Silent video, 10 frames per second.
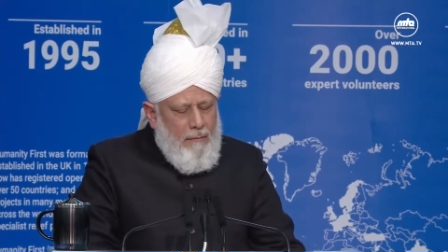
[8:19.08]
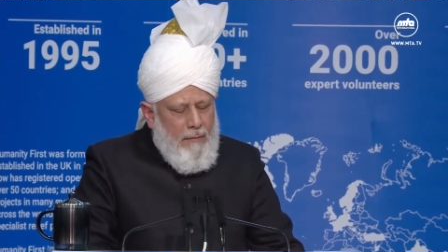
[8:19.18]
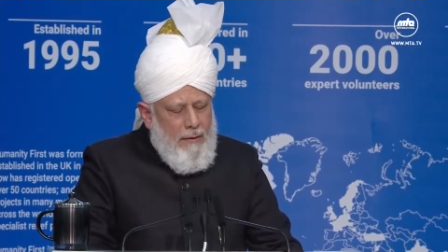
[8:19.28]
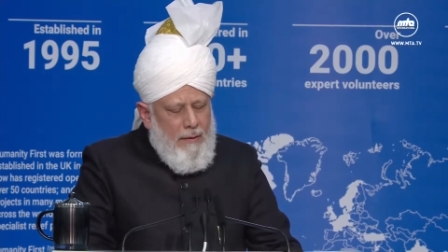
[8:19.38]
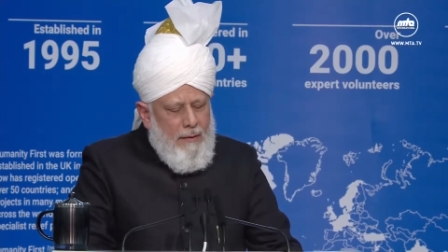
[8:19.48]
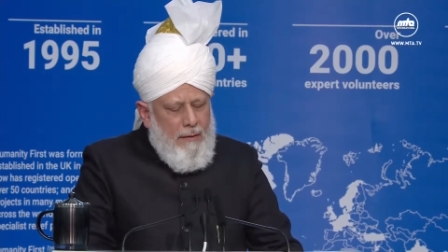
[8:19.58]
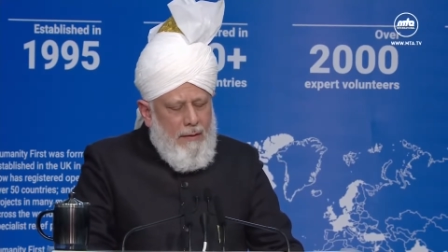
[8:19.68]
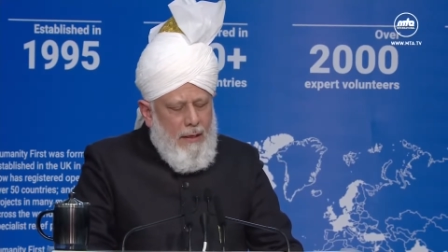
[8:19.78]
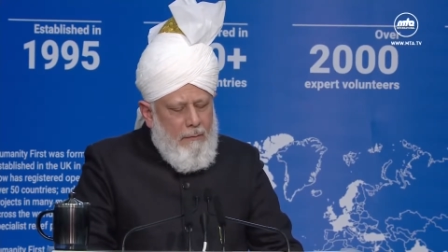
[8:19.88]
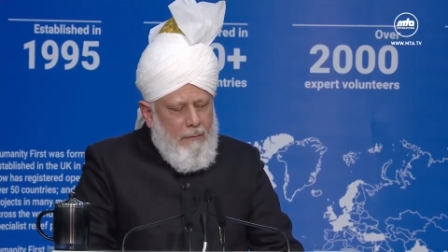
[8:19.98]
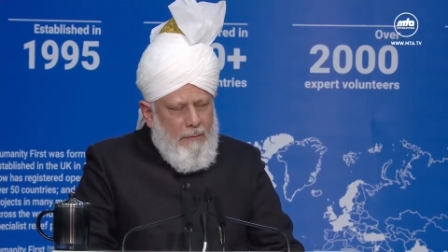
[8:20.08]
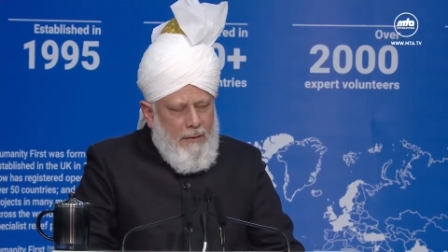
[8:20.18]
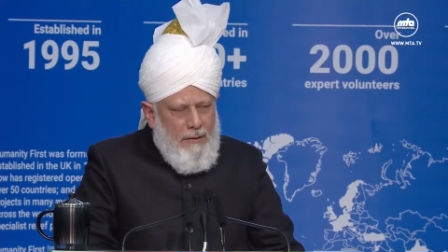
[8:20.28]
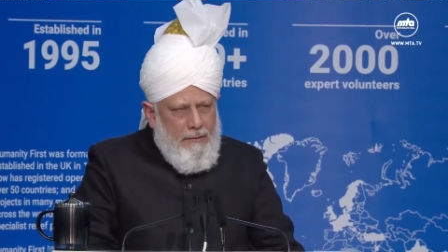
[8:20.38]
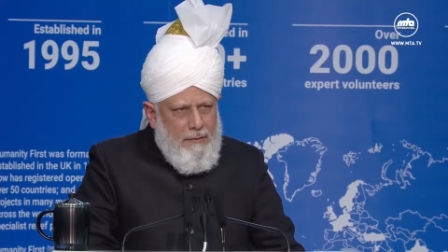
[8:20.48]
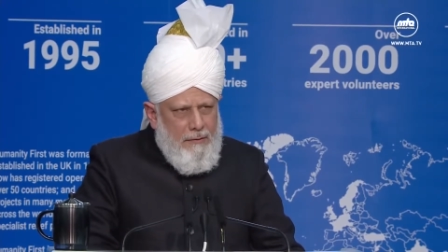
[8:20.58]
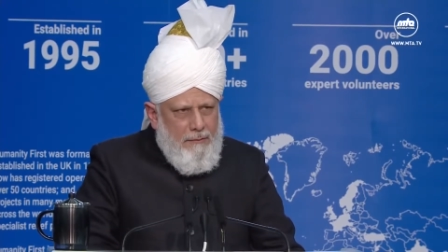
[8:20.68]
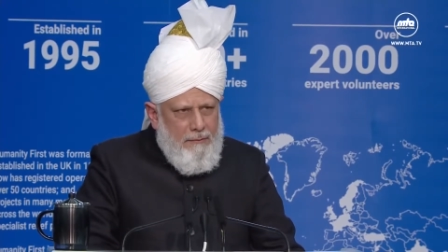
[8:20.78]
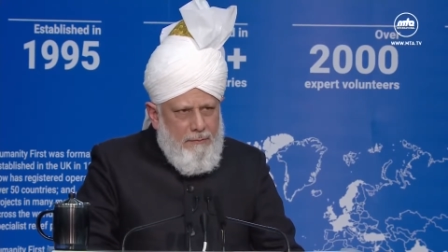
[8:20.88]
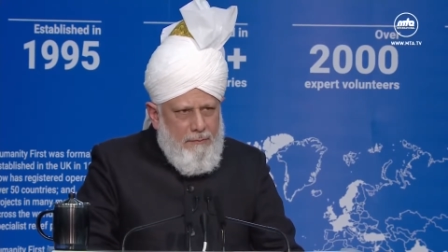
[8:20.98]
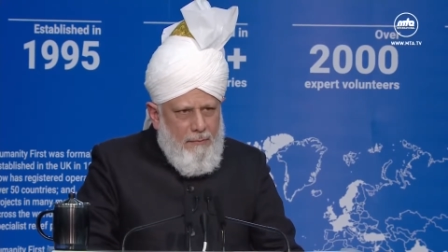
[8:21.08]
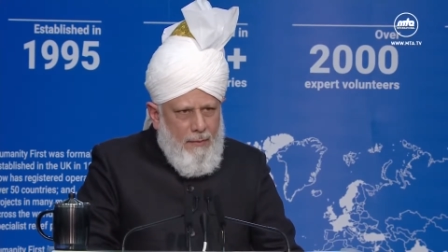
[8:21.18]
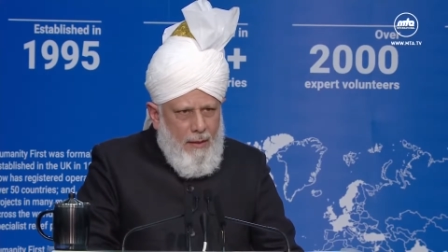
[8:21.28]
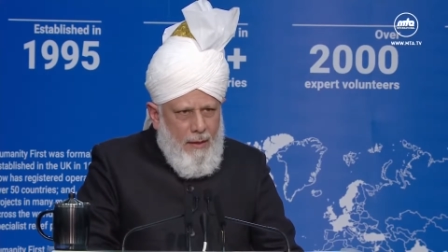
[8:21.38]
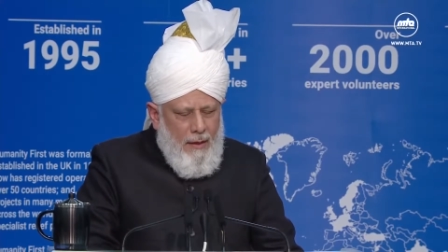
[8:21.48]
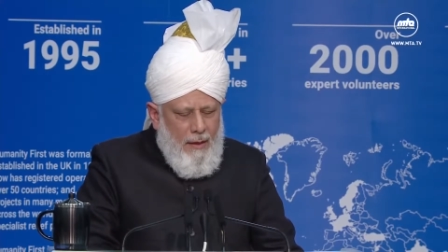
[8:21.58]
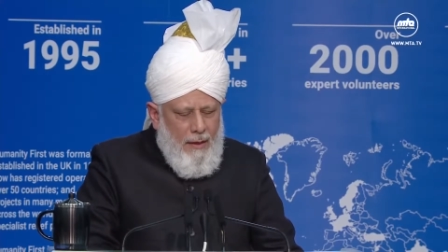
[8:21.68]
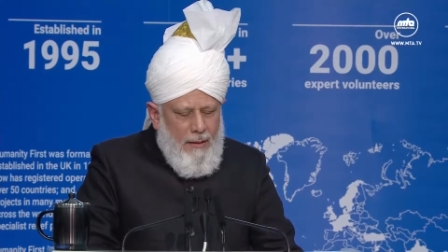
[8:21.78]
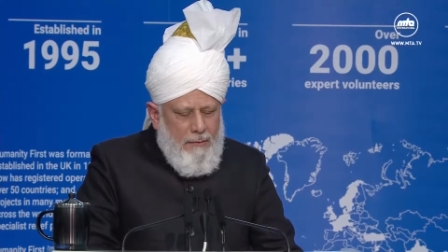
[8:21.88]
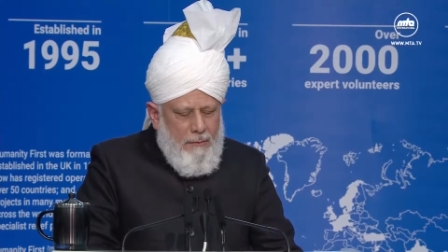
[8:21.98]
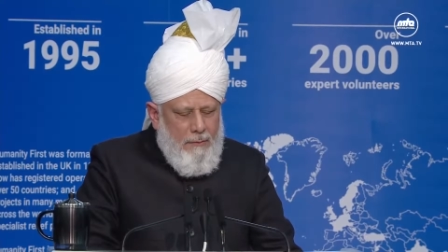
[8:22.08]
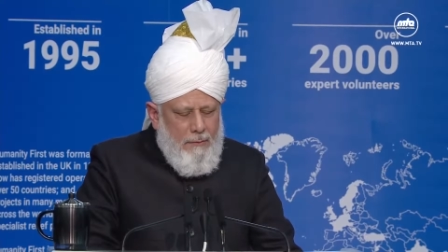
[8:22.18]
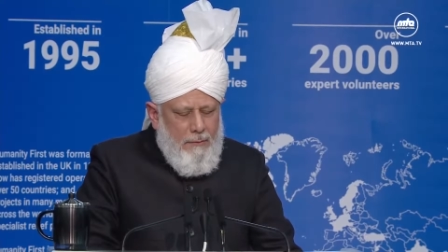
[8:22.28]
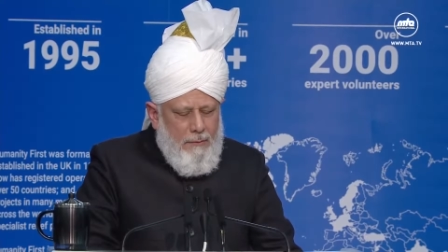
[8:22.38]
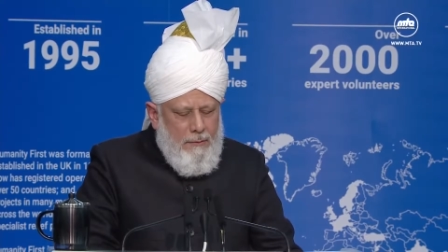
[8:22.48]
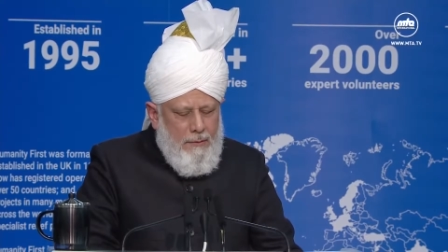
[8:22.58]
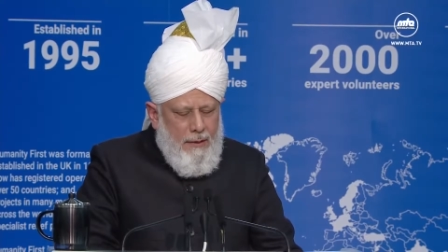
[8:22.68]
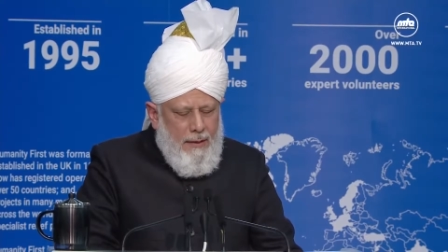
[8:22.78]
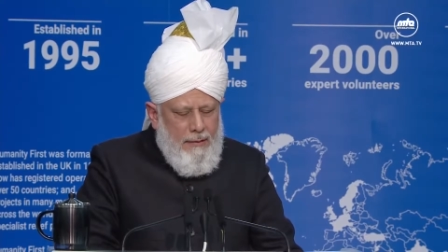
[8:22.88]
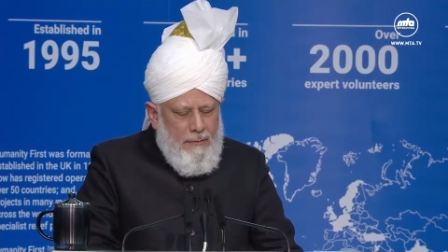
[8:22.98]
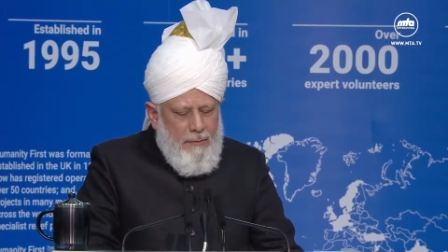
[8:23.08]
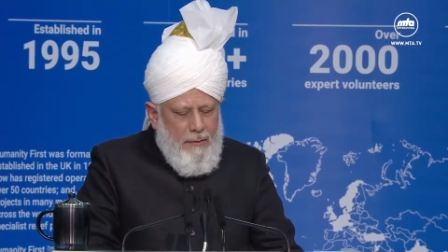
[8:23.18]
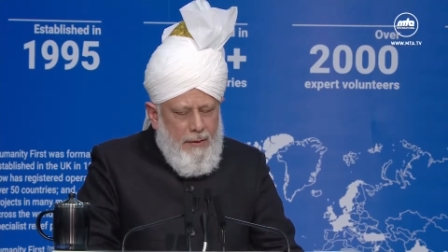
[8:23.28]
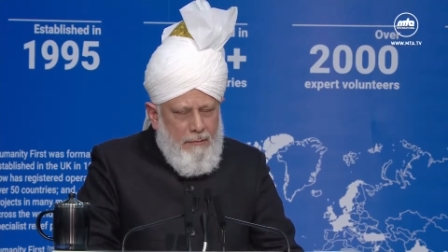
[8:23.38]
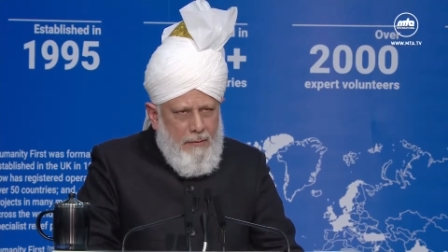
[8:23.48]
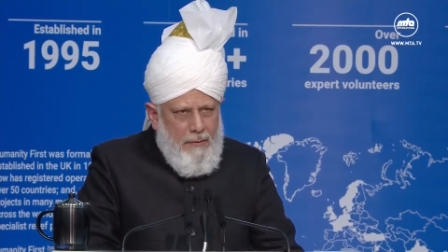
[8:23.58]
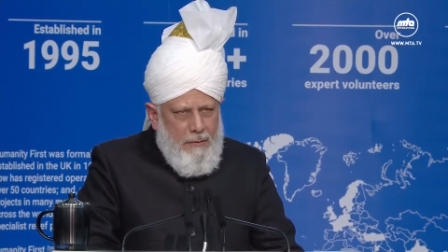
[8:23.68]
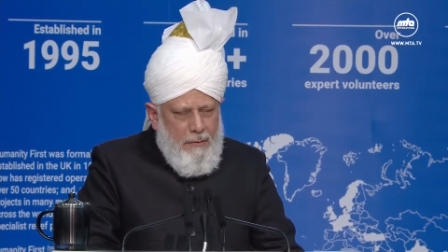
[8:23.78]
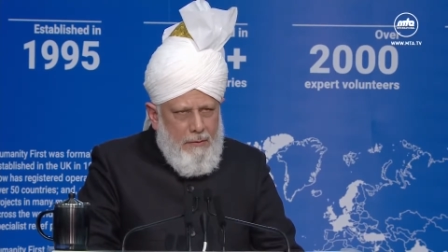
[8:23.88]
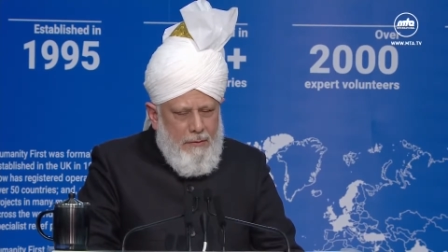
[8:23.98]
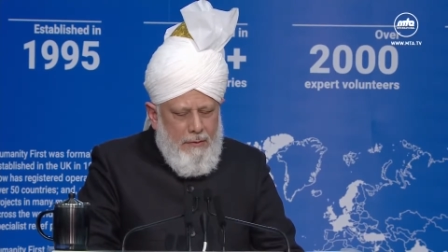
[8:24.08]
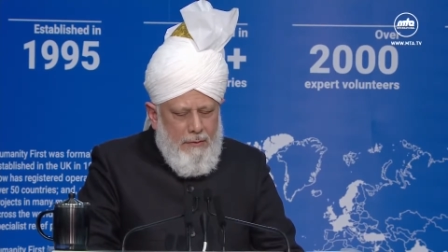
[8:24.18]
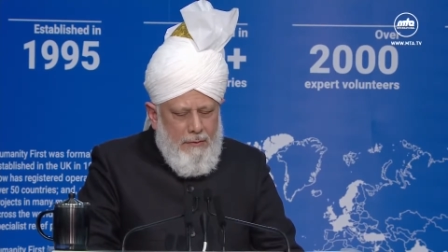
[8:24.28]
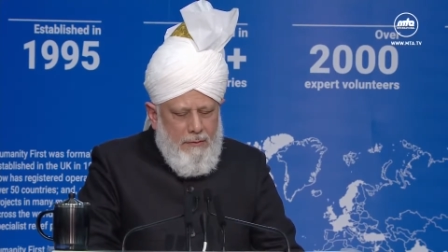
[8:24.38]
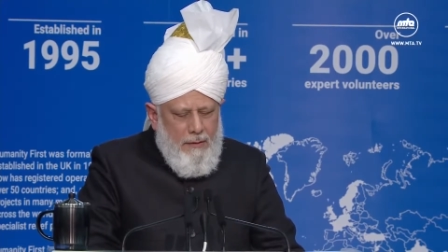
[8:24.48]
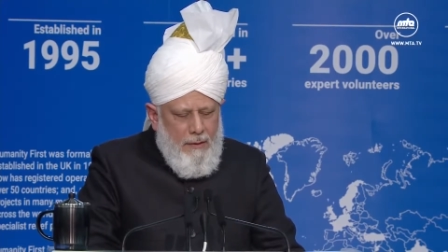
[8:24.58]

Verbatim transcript: in their time of need and to utilize whatever resources